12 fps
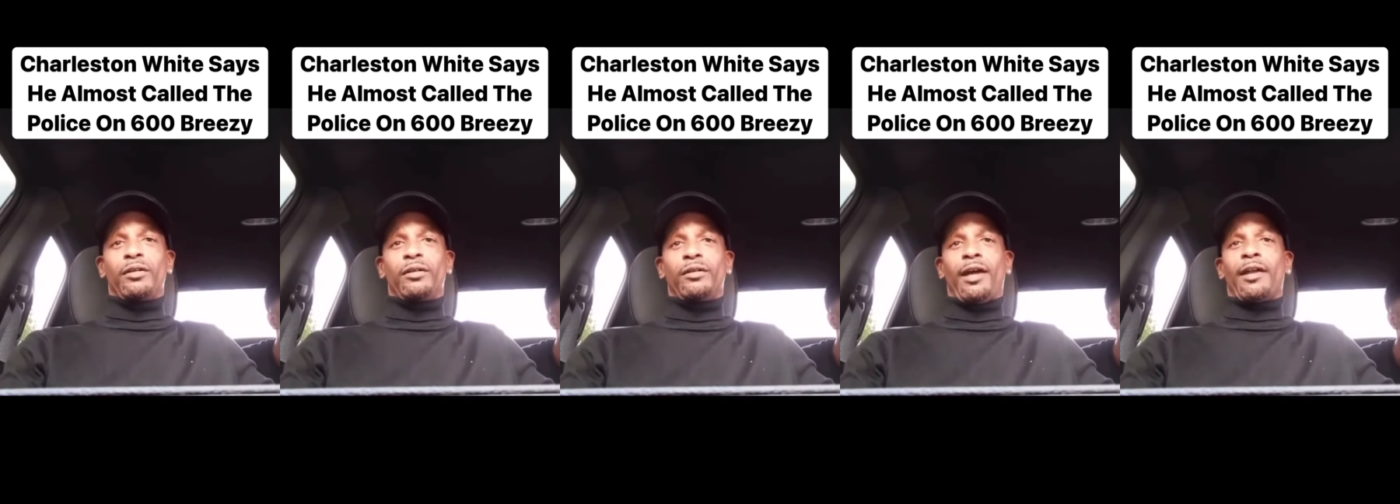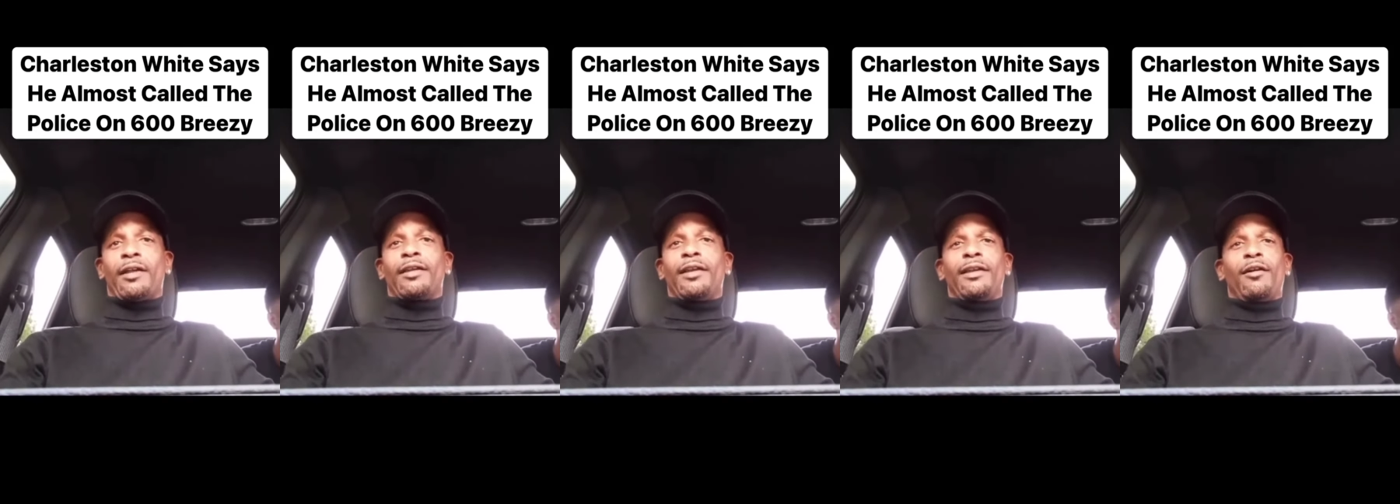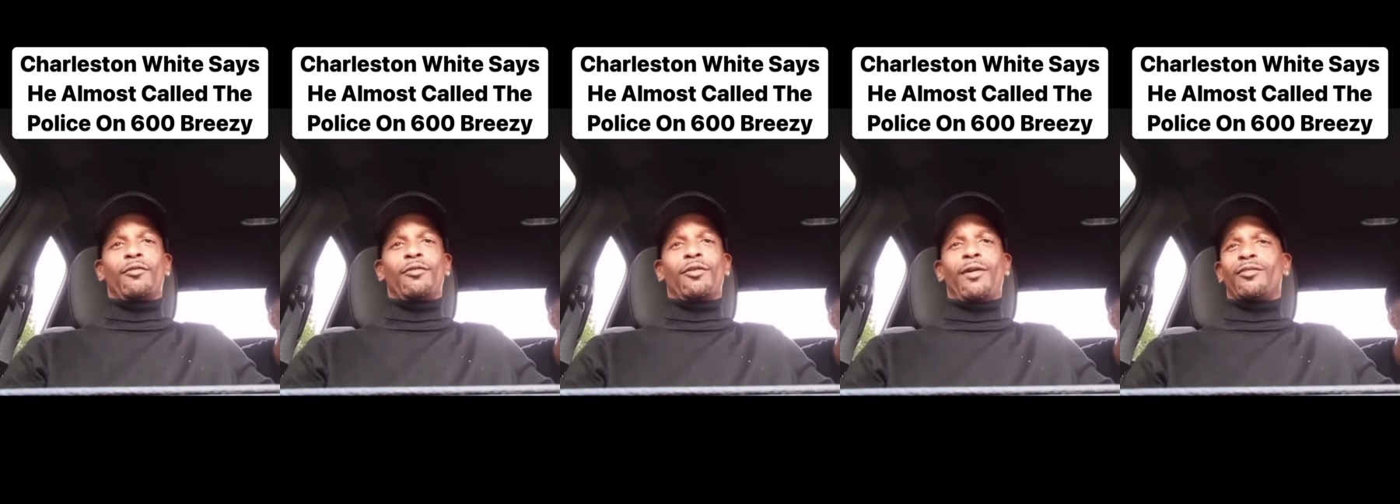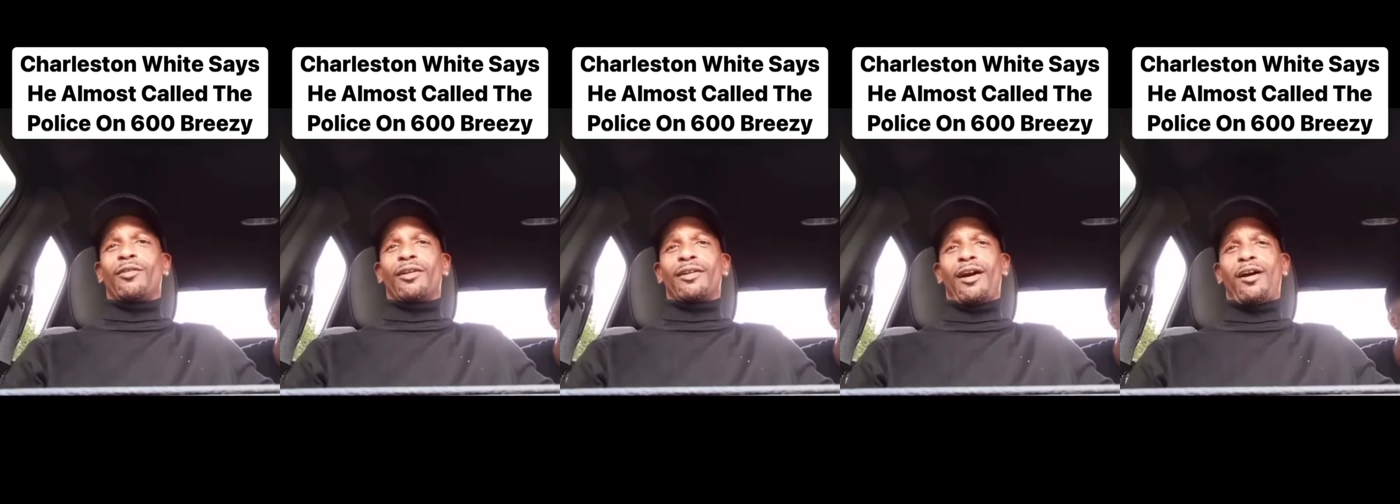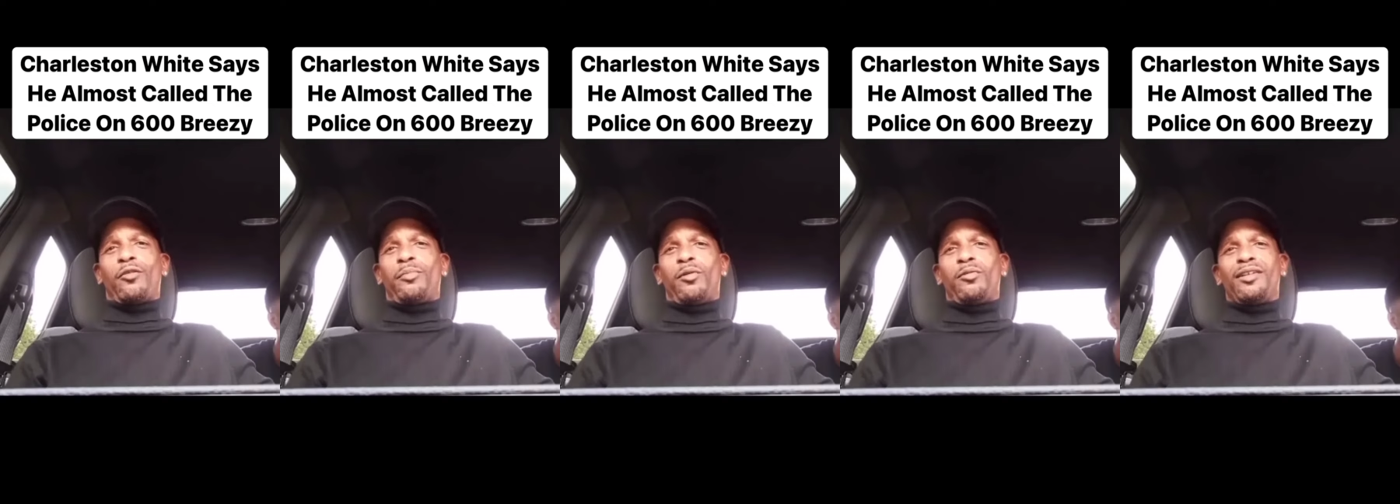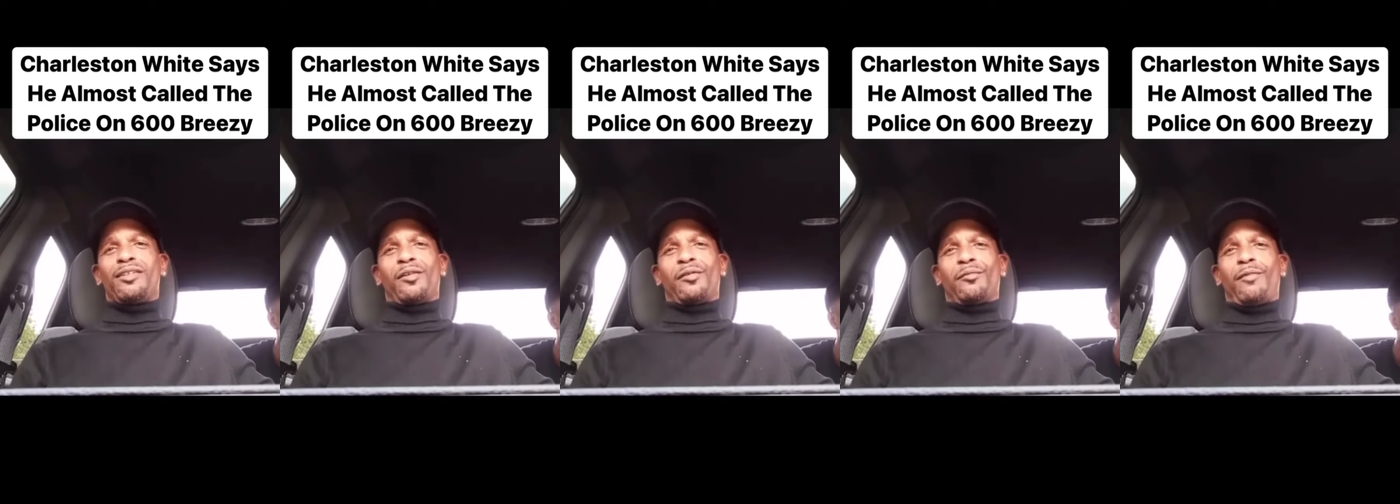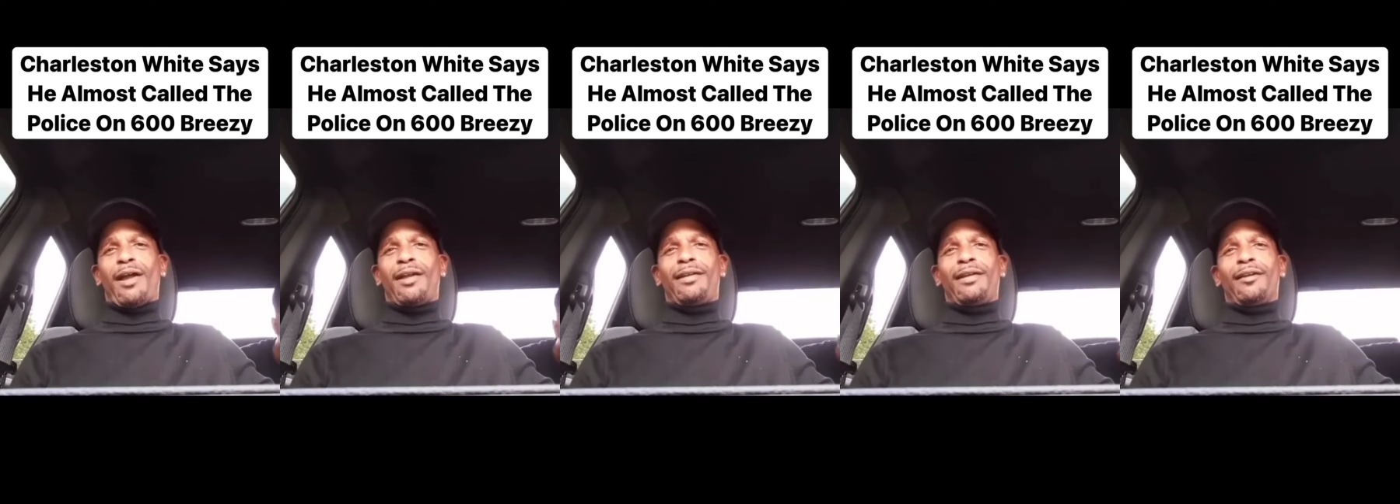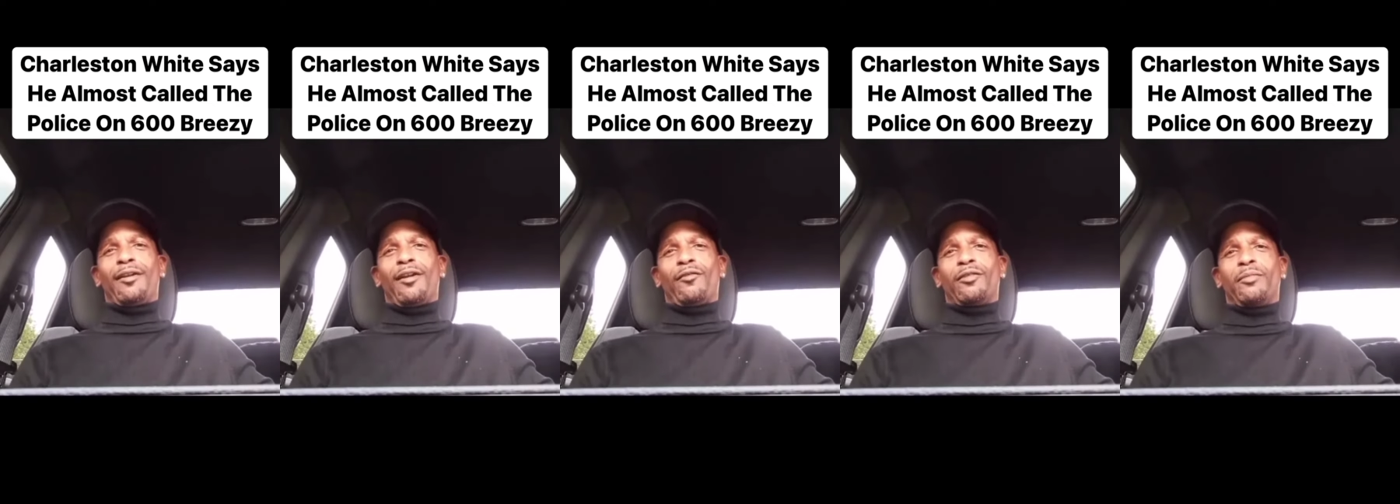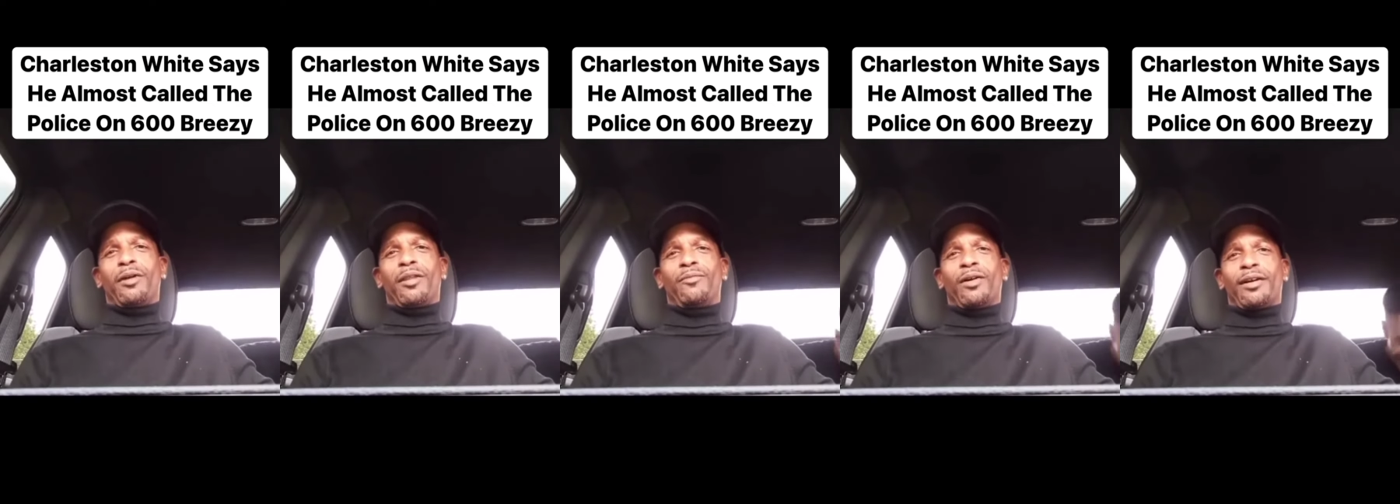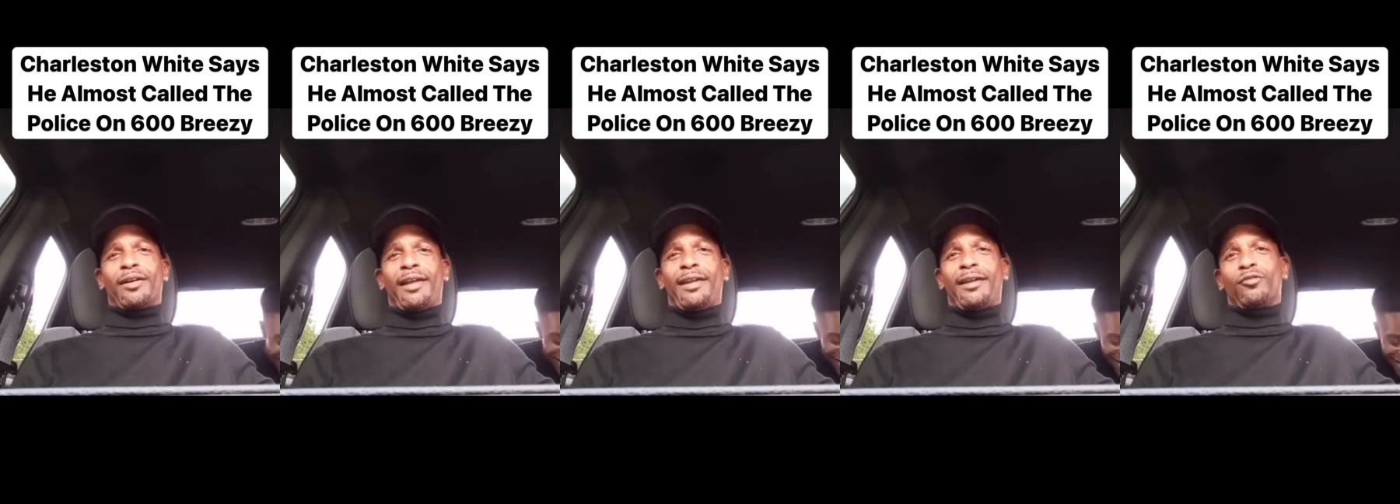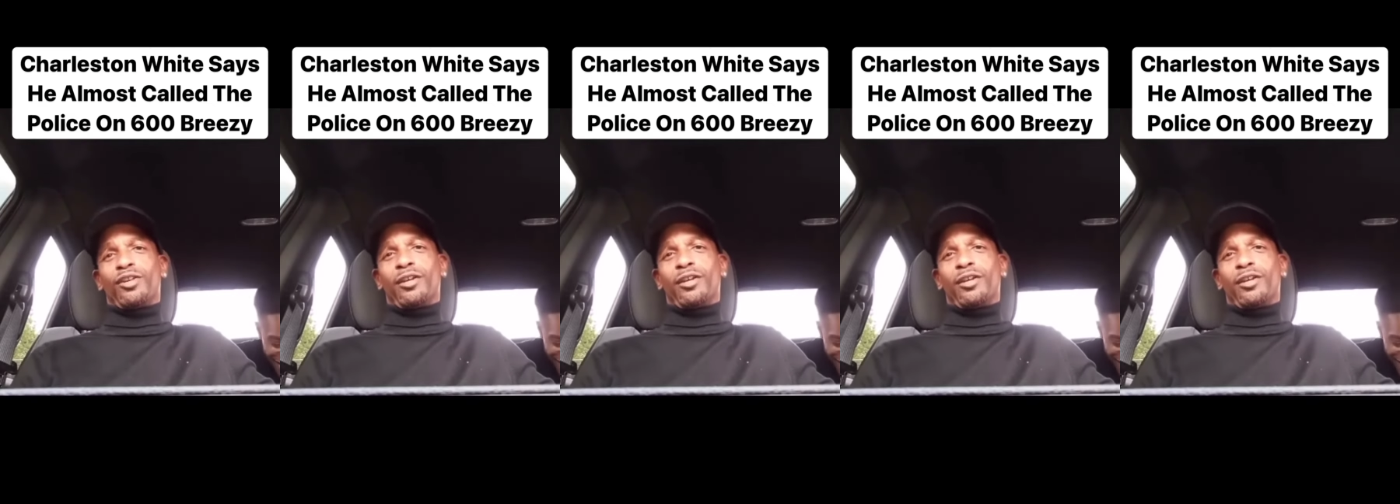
I, yeah, you don't know. I started calling the police on him right then and on this motherfucking ass nigga.